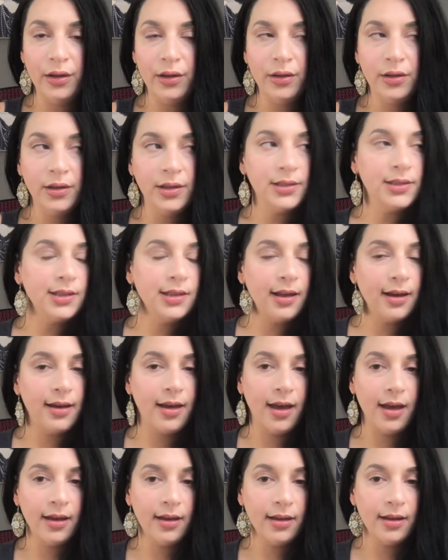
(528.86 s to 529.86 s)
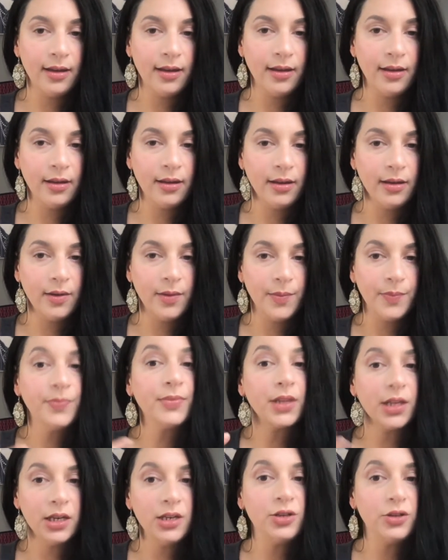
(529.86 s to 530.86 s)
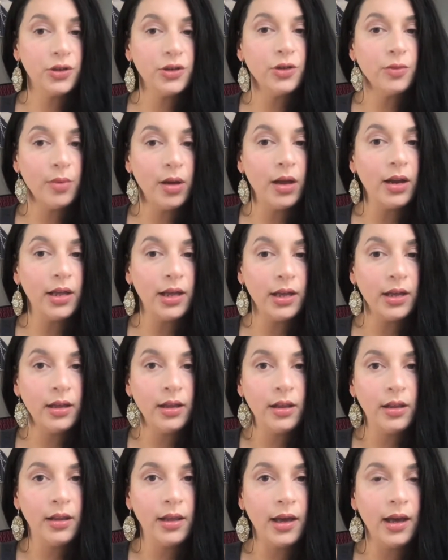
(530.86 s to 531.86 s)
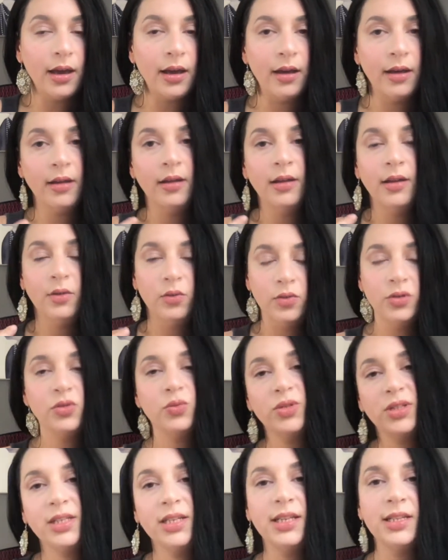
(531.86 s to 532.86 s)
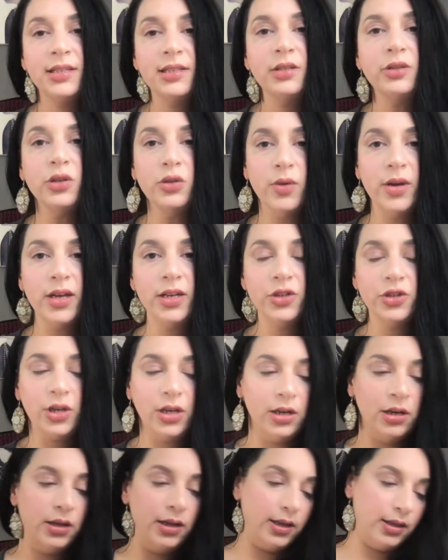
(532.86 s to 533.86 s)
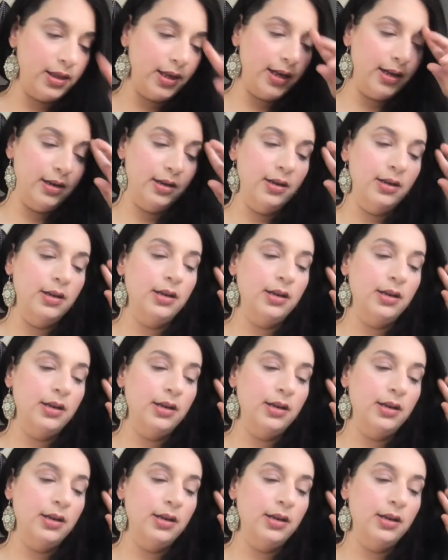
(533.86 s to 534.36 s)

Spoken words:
See that guy? He took your money, which was the insinuation, that.